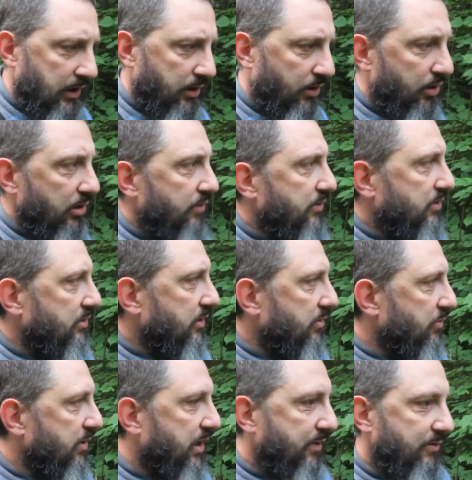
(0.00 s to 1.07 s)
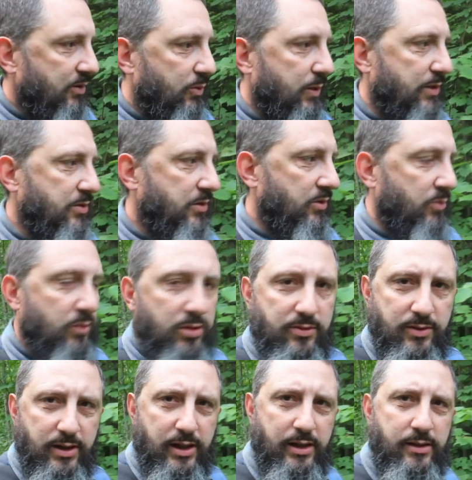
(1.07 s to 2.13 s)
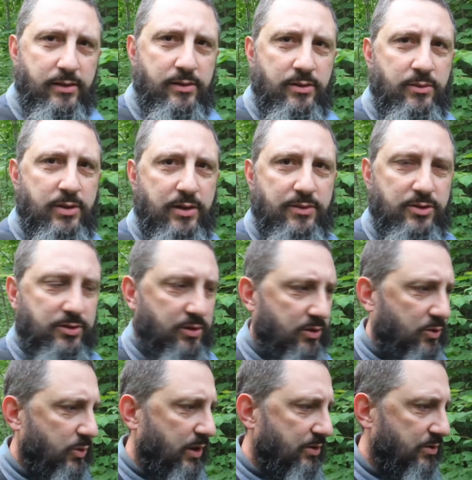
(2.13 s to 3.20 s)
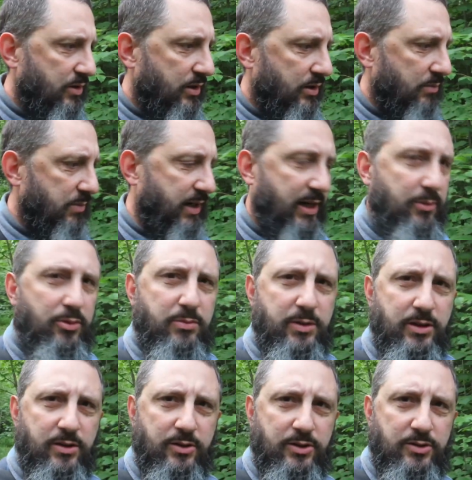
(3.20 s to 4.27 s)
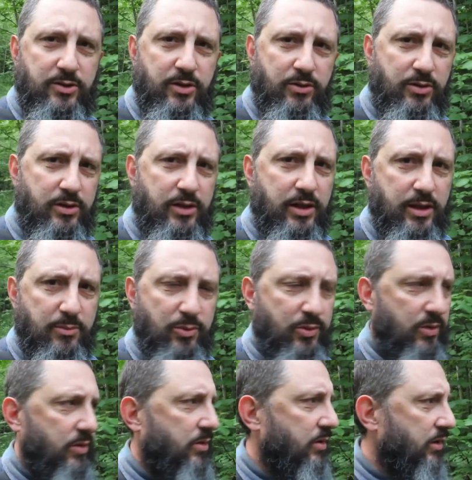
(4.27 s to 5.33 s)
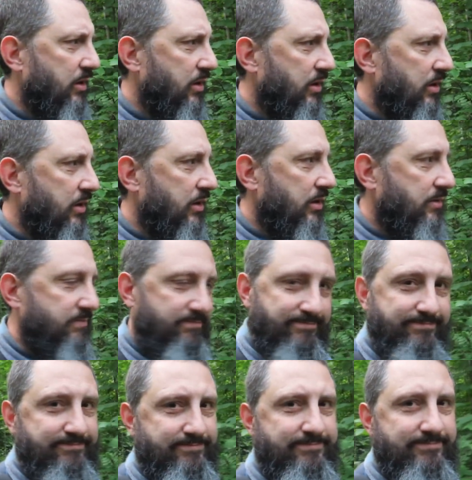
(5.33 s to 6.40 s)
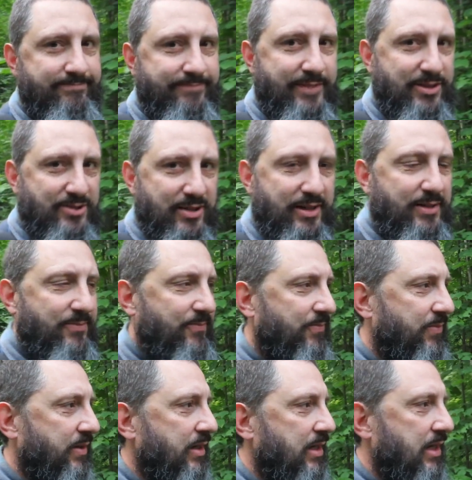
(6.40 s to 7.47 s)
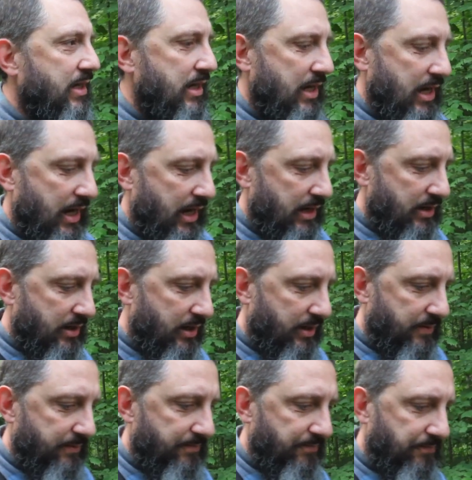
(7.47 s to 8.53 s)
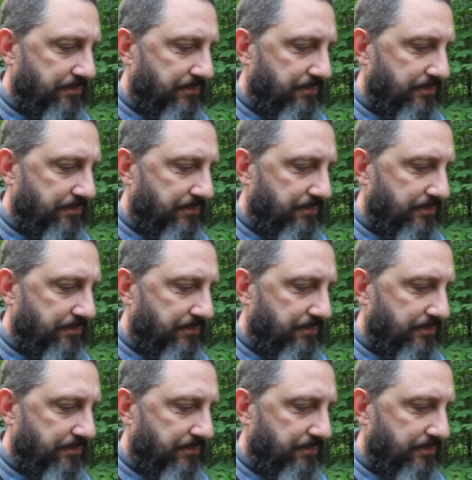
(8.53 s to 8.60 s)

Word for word: And all of a sudden, we have to question the Word of God. We have to start questioning the Bible because it's no good anymore. You see? And uh,